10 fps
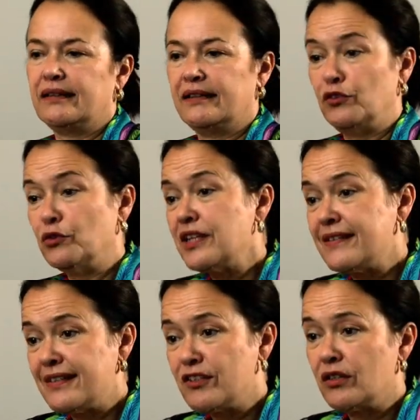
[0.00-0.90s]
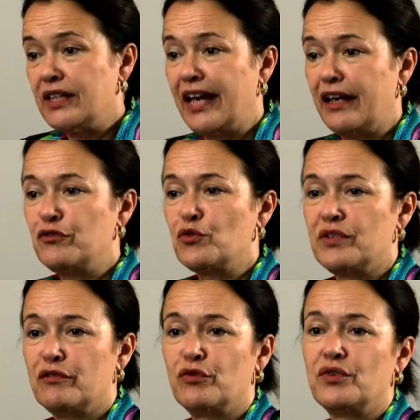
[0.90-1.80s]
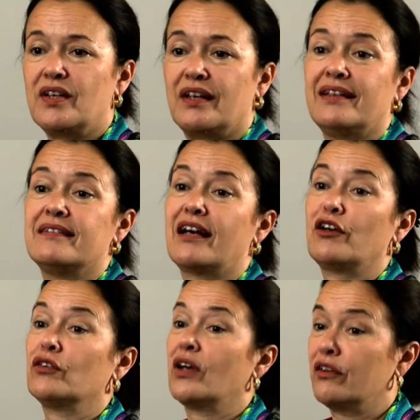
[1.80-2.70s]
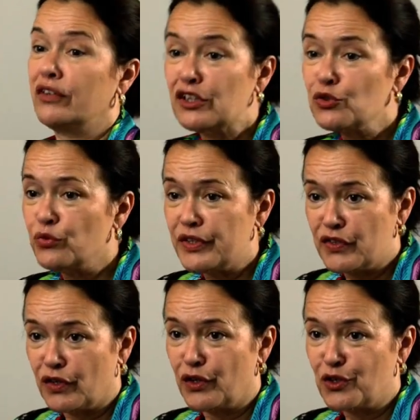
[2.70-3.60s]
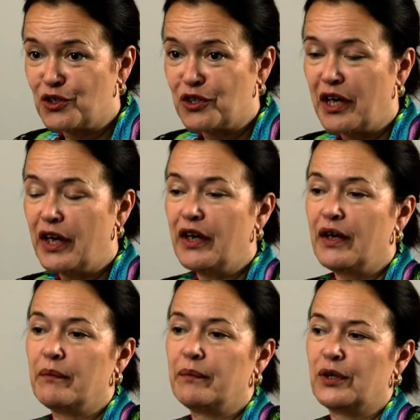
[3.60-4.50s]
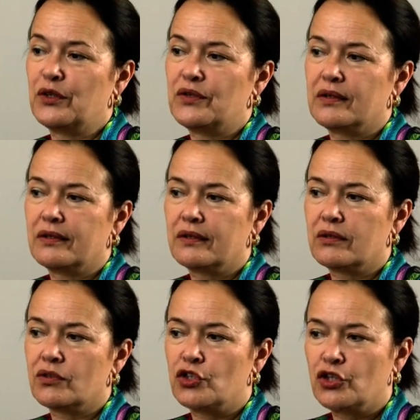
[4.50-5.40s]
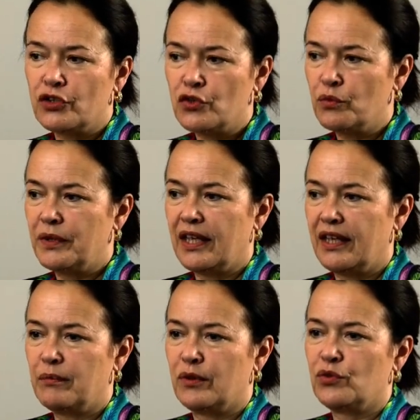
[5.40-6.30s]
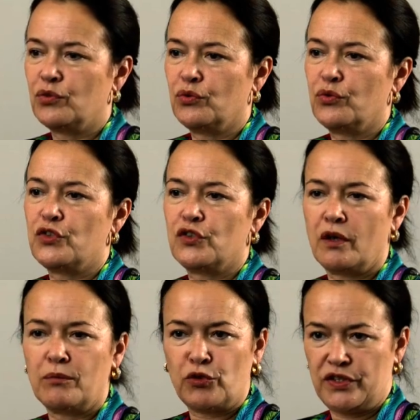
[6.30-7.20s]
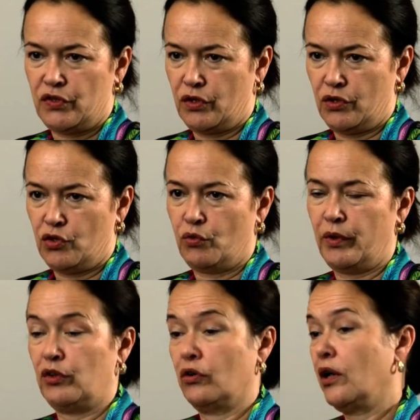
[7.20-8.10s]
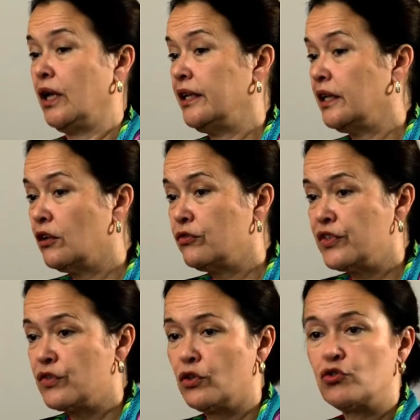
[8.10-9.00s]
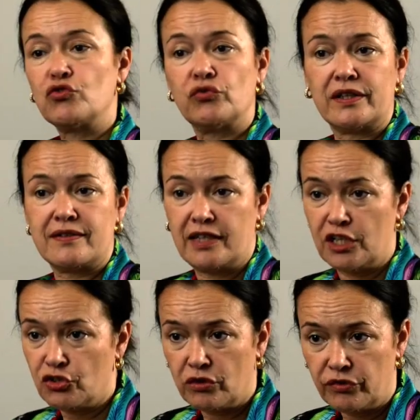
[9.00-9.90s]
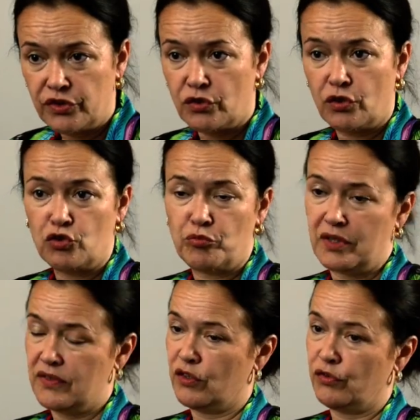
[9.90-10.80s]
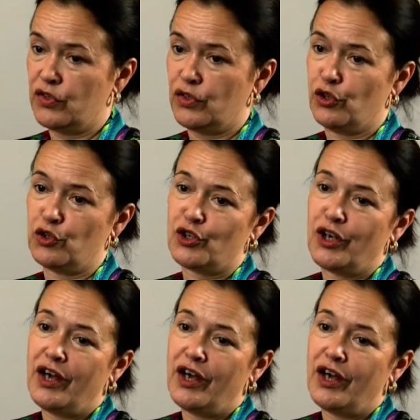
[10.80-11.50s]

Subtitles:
They don't necessarily have to devote their entire career to research, but just to be able to do some research, whether clinical research, translational research, basic research,